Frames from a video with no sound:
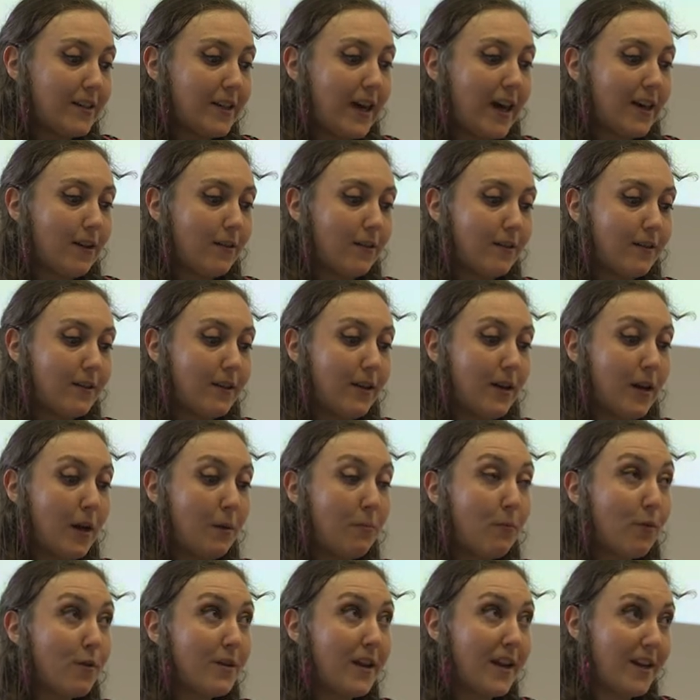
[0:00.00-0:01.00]
titled
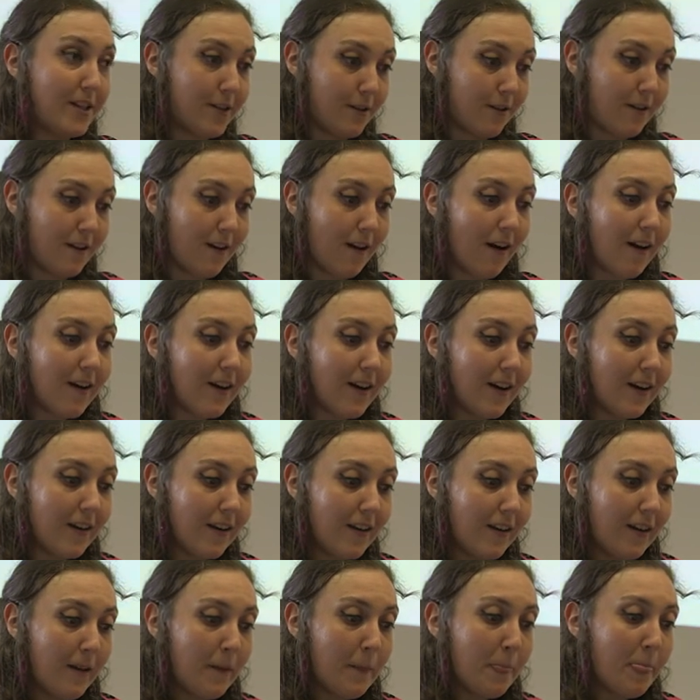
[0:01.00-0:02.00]
More Nature and Art,
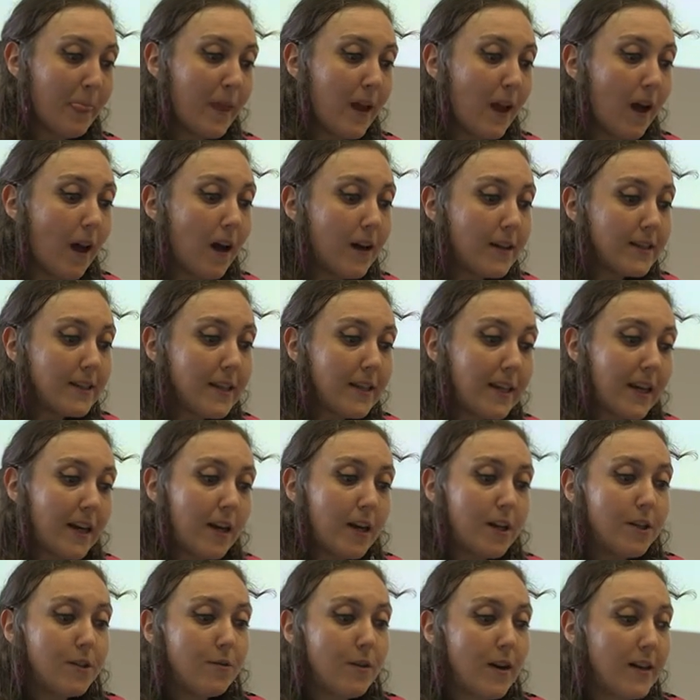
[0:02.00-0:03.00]
Huxley
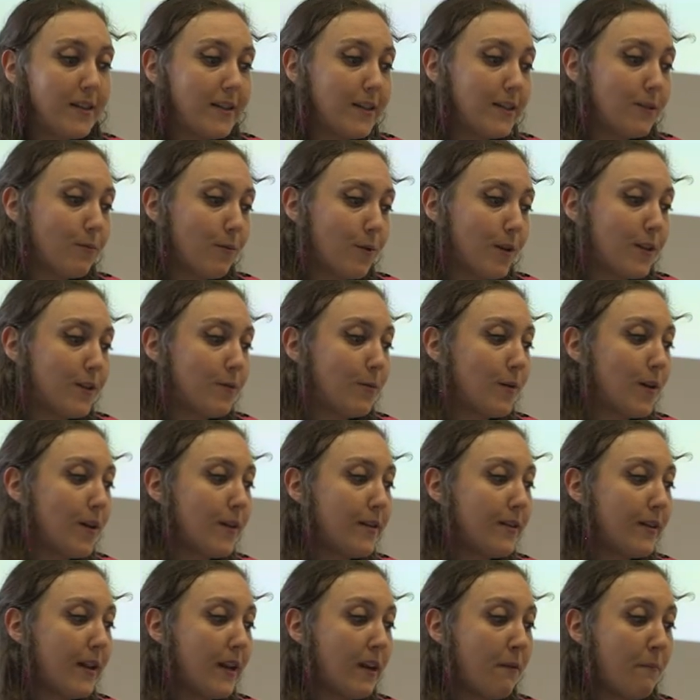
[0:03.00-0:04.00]
characterizes
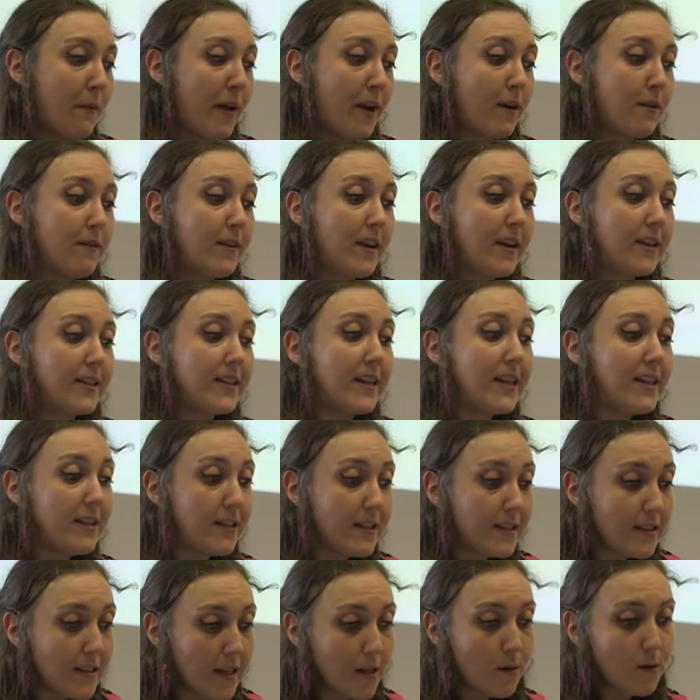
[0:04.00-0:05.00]
Wordsworth in a manner that is
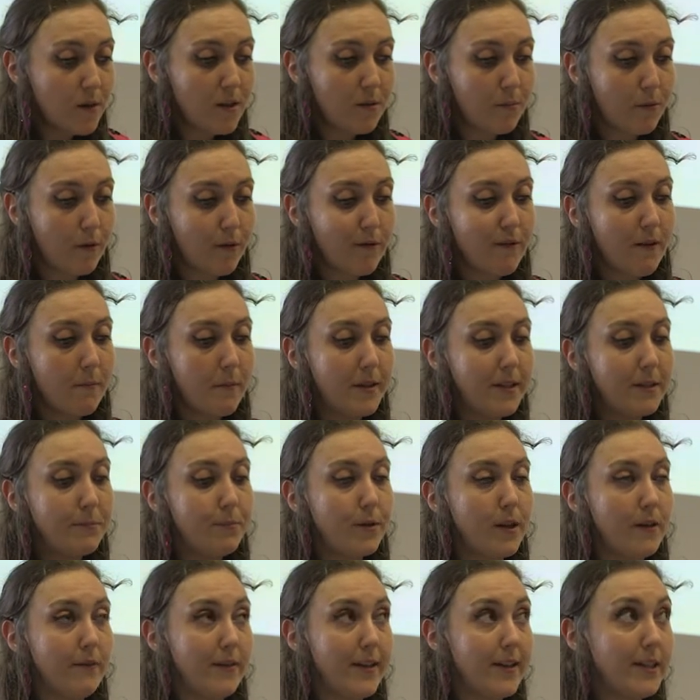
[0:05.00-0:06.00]
indistinguishable from his
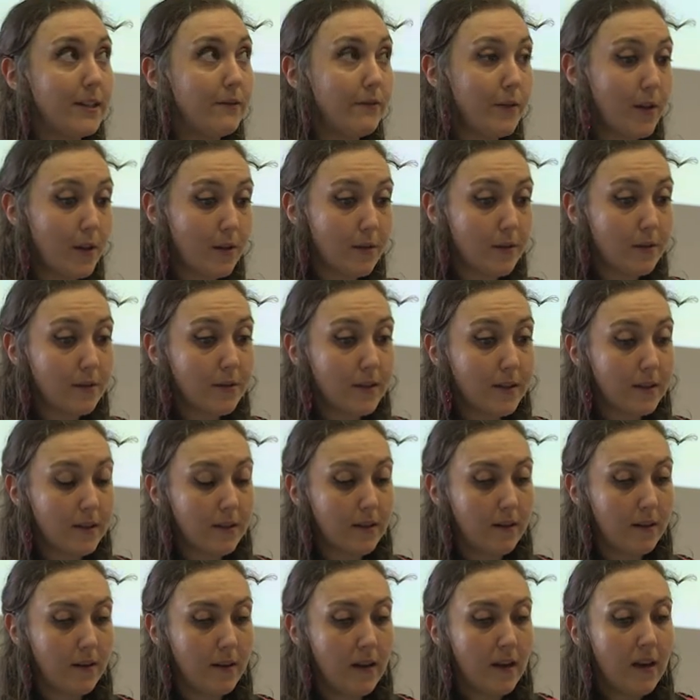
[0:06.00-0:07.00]
previous views.
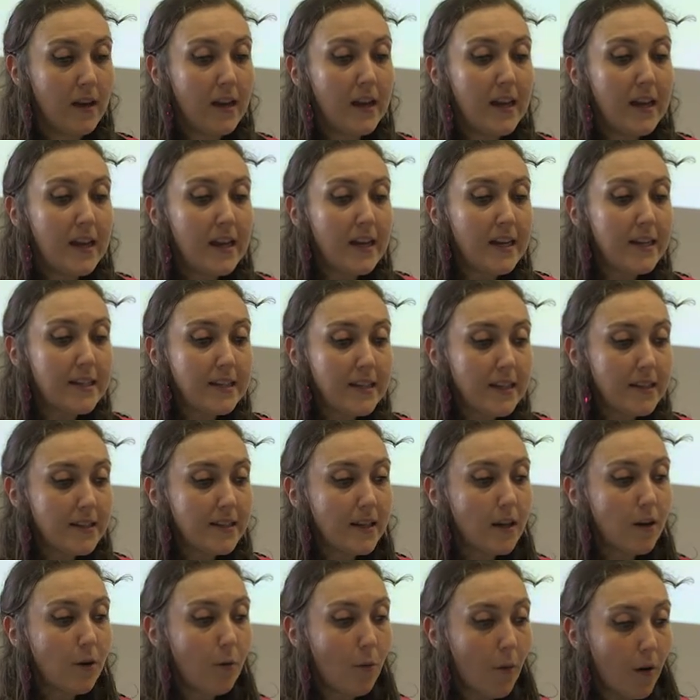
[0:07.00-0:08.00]
He states
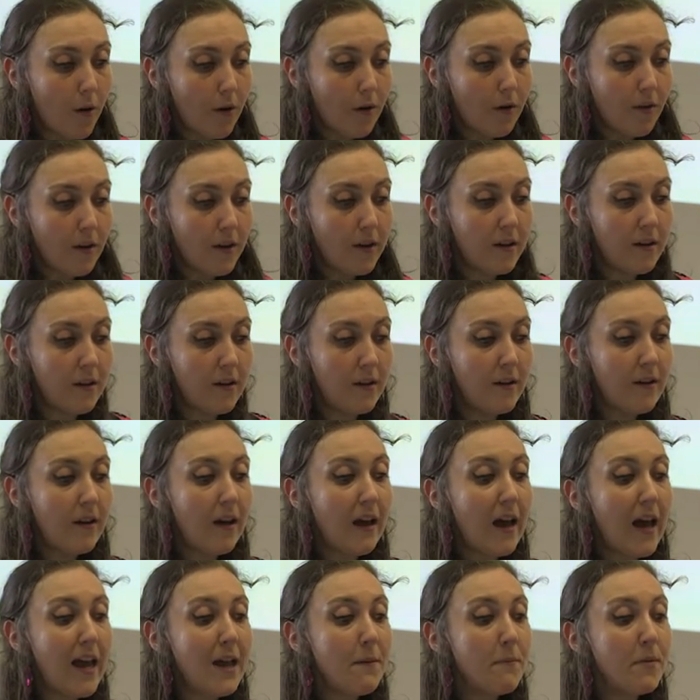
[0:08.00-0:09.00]
that, quote,
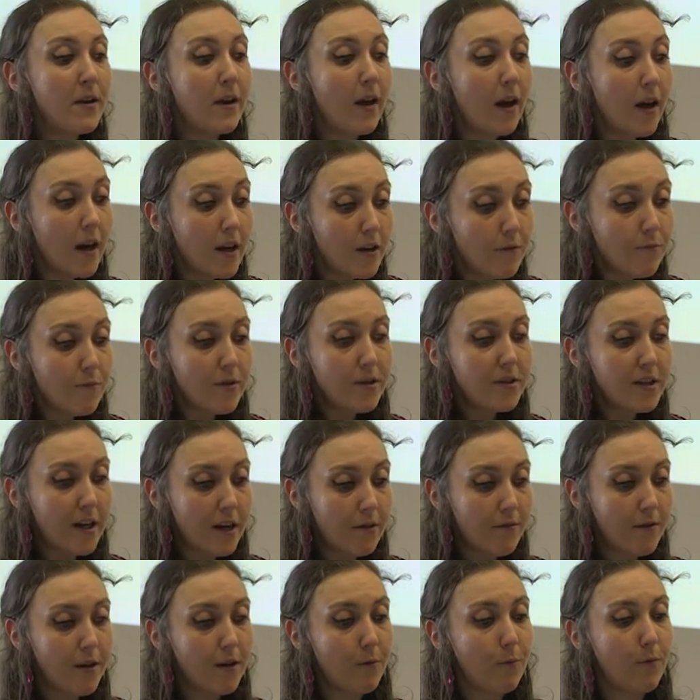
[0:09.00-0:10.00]
"I am an
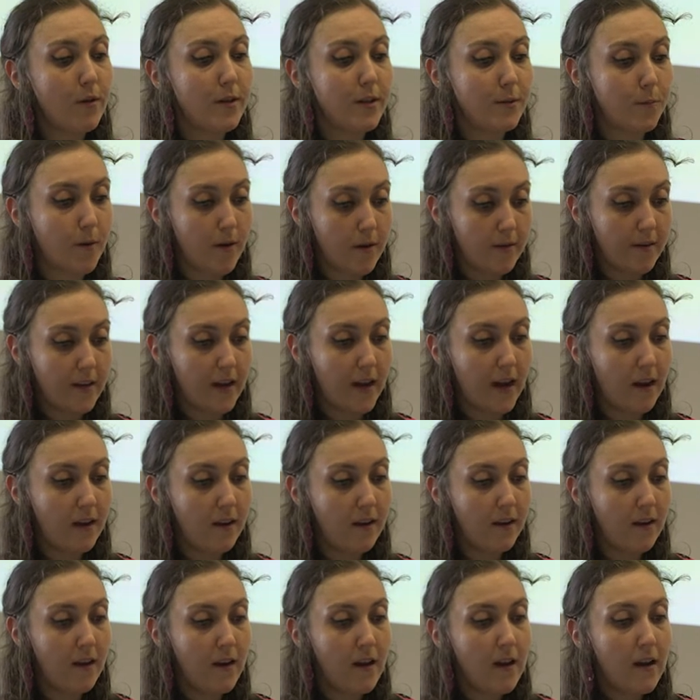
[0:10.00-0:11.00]
unregenerate
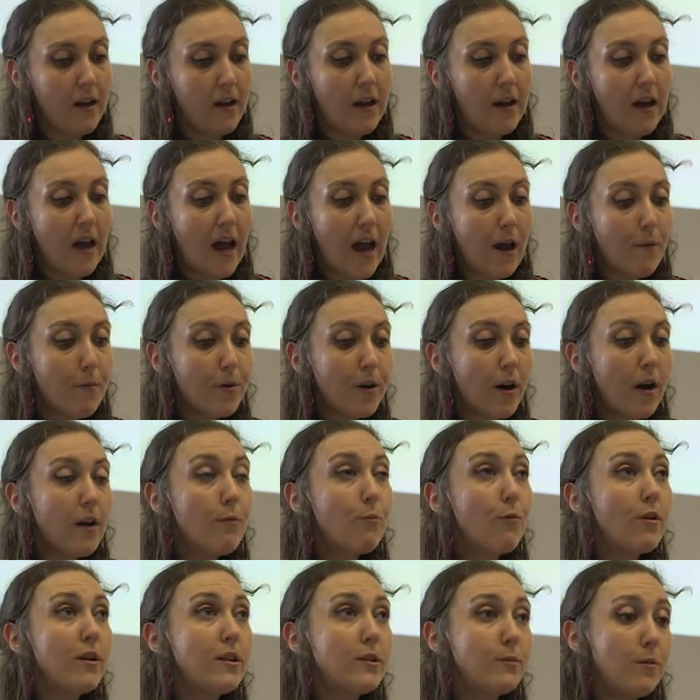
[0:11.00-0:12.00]
Wordsworthian. I regard
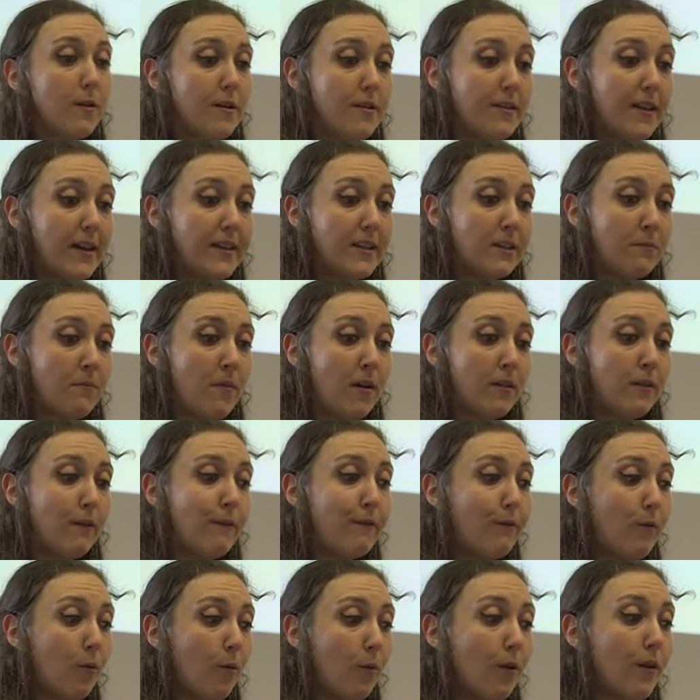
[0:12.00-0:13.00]
Wordsworth as among the
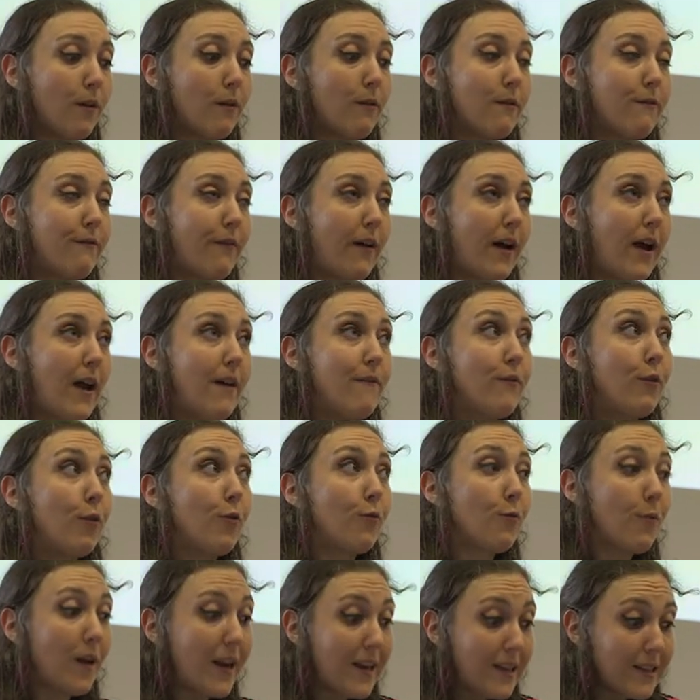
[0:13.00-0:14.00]
4 or 5
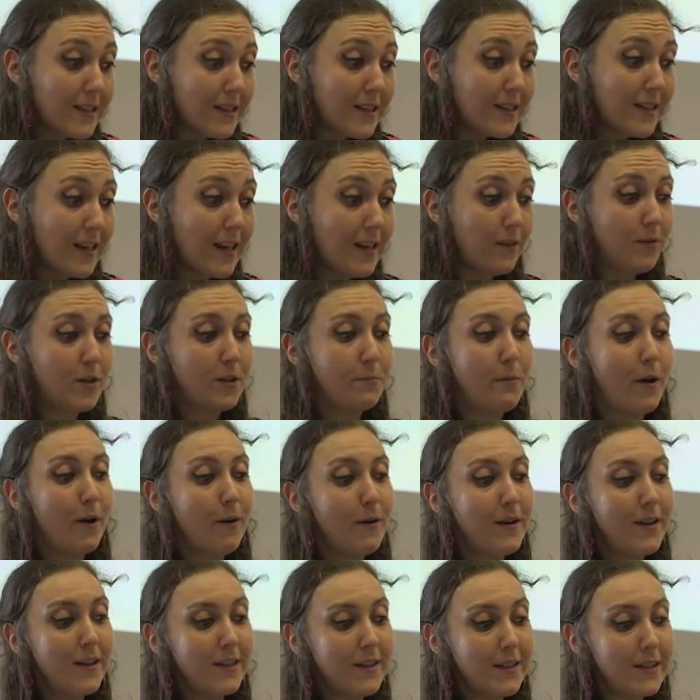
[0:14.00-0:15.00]
greatest English
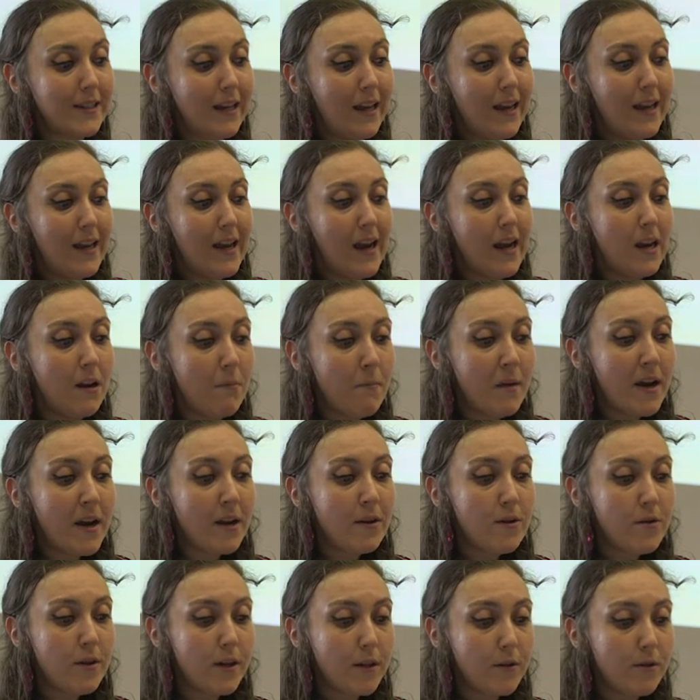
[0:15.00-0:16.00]
poets and a
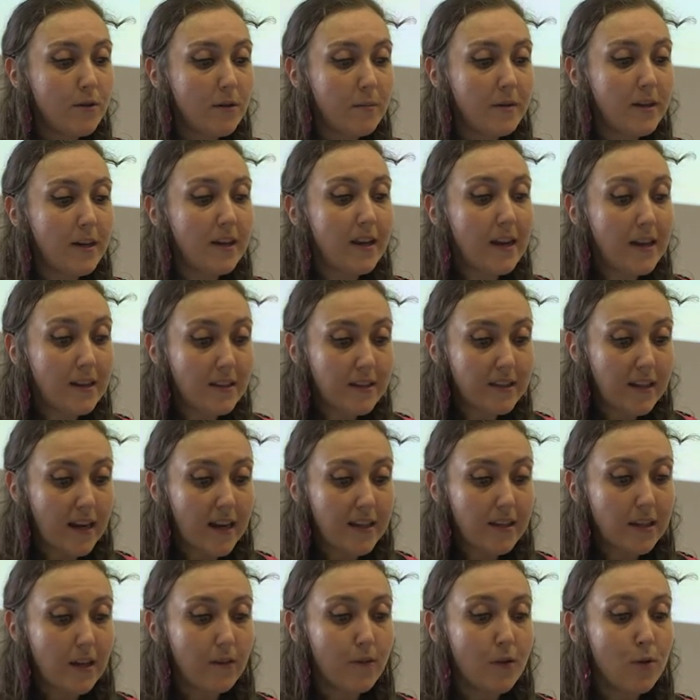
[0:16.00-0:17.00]
man who contributed
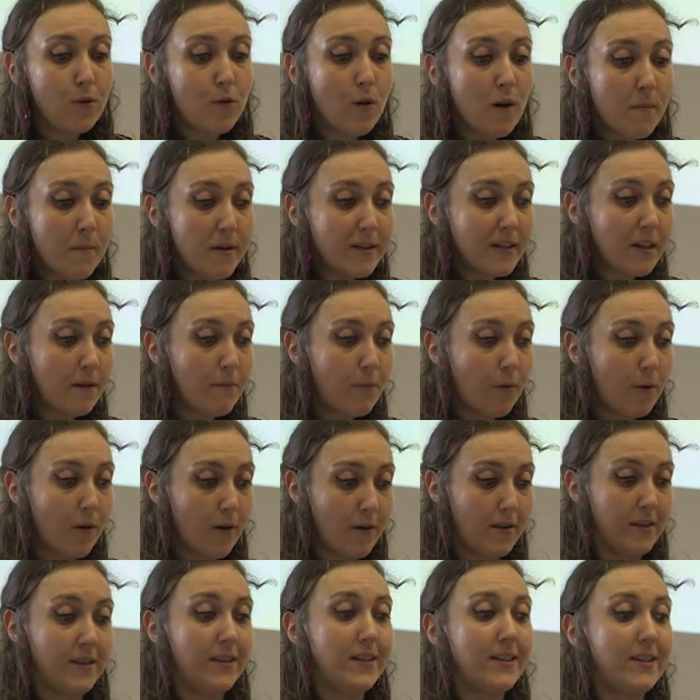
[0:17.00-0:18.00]
insights of enormous
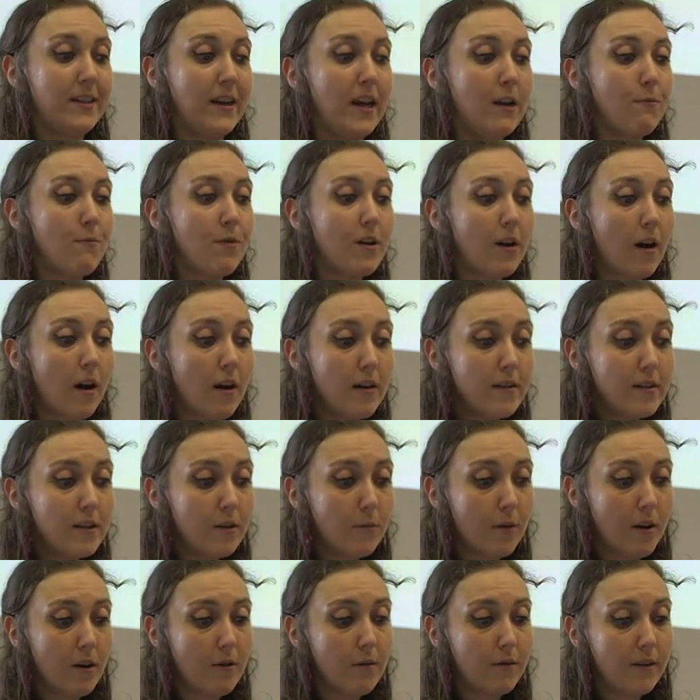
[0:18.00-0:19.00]
importance in regard to
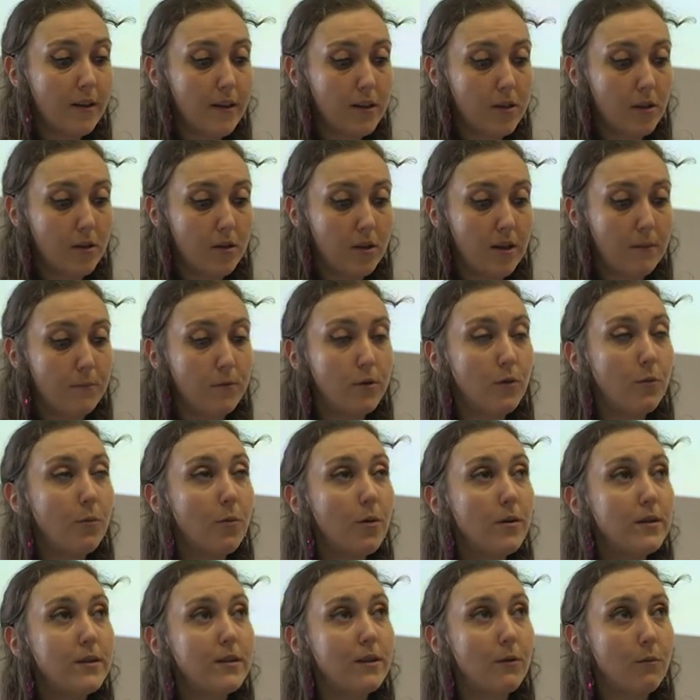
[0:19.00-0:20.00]
what our relationship
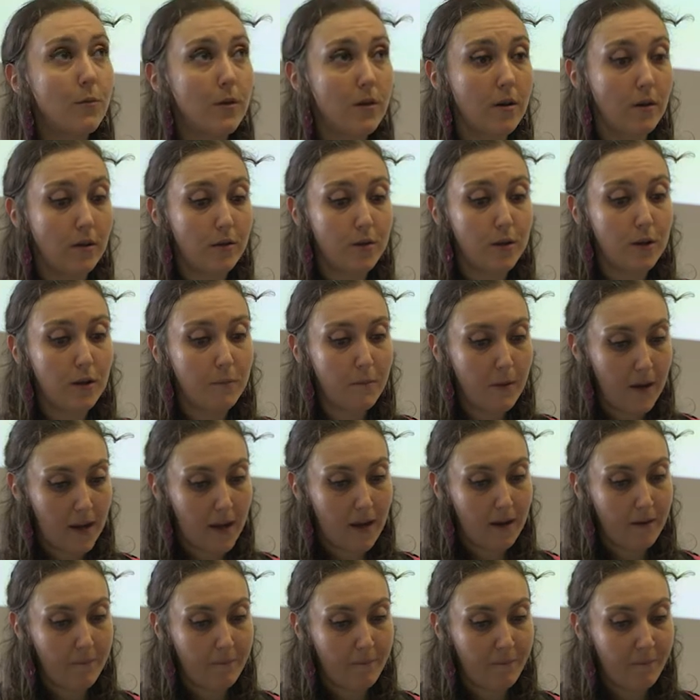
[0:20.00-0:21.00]
towards the world should
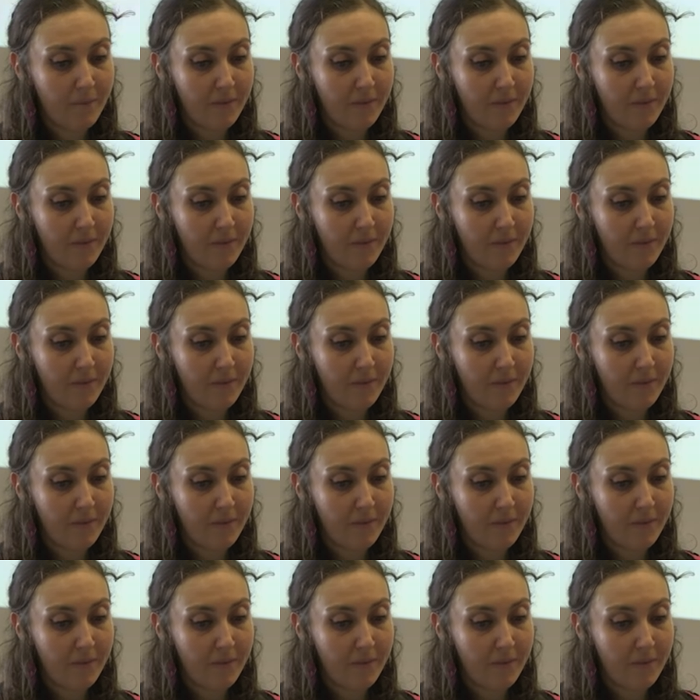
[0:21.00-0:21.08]
be.